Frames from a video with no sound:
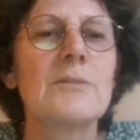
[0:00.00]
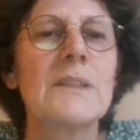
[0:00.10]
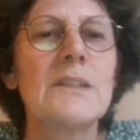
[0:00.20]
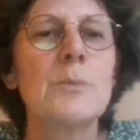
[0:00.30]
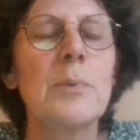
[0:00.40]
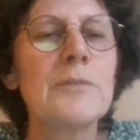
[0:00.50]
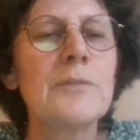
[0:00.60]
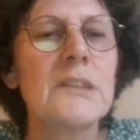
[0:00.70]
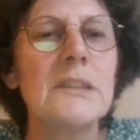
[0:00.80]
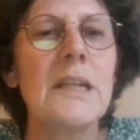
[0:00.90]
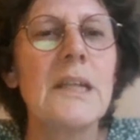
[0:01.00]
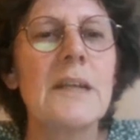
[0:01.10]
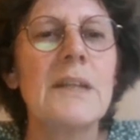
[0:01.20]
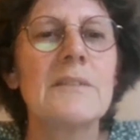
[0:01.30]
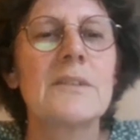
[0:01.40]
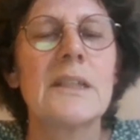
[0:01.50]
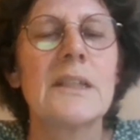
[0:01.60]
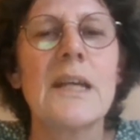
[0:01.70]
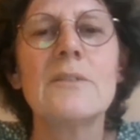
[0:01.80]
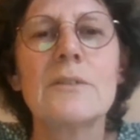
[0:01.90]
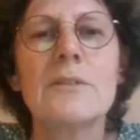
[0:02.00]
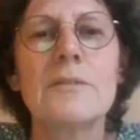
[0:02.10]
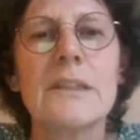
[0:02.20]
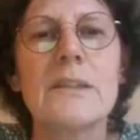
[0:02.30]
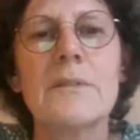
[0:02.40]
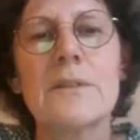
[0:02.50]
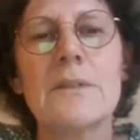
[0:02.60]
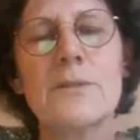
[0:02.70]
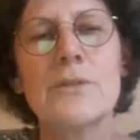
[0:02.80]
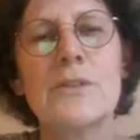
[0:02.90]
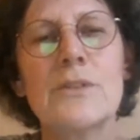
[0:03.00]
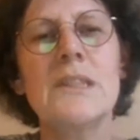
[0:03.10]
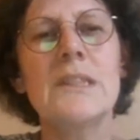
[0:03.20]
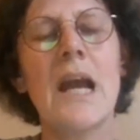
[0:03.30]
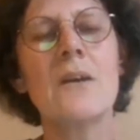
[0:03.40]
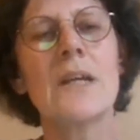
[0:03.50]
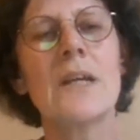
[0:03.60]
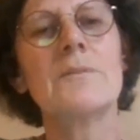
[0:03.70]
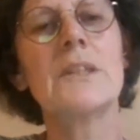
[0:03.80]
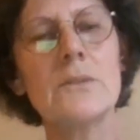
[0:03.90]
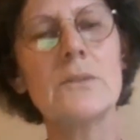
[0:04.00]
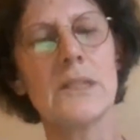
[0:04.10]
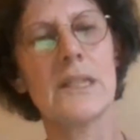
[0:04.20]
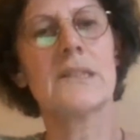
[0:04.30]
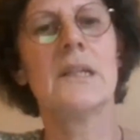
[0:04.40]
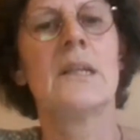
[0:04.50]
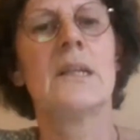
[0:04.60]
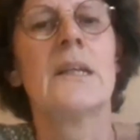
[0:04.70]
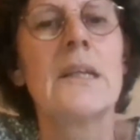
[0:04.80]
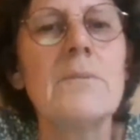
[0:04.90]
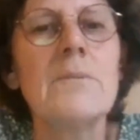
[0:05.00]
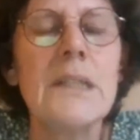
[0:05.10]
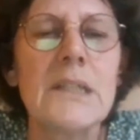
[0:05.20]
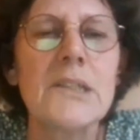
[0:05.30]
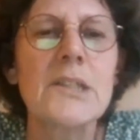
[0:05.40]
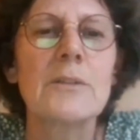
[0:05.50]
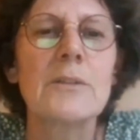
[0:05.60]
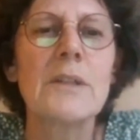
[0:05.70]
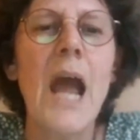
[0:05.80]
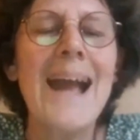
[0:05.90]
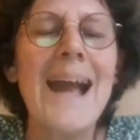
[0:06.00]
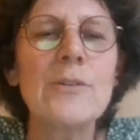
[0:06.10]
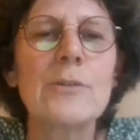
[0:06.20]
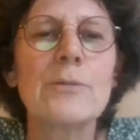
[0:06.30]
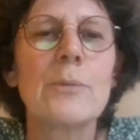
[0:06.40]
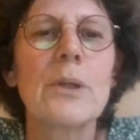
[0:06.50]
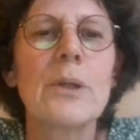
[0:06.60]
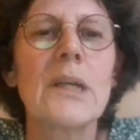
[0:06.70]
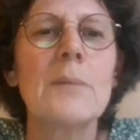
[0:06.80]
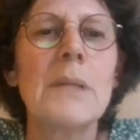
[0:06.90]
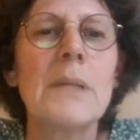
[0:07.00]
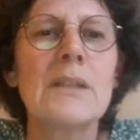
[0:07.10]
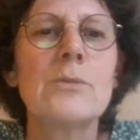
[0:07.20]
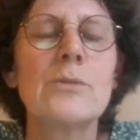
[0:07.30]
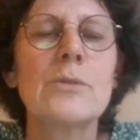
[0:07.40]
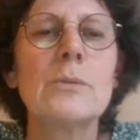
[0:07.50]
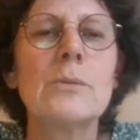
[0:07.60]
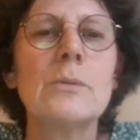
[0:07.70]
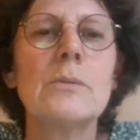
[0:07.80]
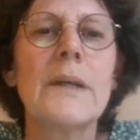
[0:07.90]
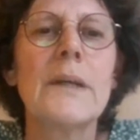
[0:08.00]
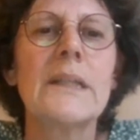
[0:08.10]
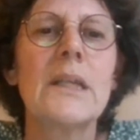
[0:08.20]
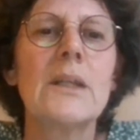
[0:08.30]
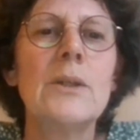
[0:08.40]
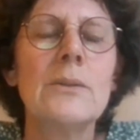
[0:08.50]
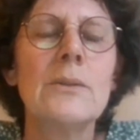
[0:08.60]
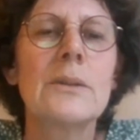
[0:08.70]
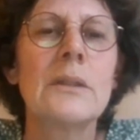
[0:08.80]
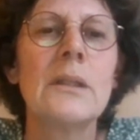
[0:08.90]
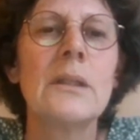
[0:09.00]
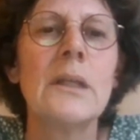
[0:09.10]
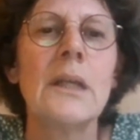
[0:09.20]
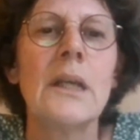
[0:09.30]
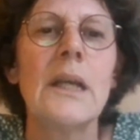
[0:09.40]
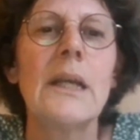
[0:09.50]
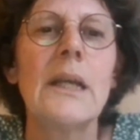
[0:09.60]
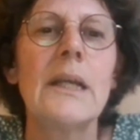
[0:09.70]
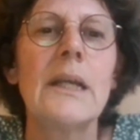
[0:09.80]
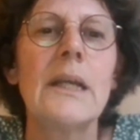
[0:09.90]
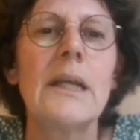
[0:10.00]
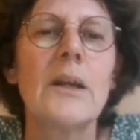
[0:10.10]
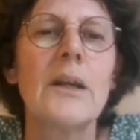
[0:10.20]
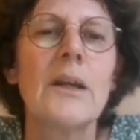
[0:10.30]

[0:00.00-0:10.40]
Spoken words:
children into poverty, and we have to get out of it, and we have to see how can we do that. Can we get children out of work and back to school where they can learn? And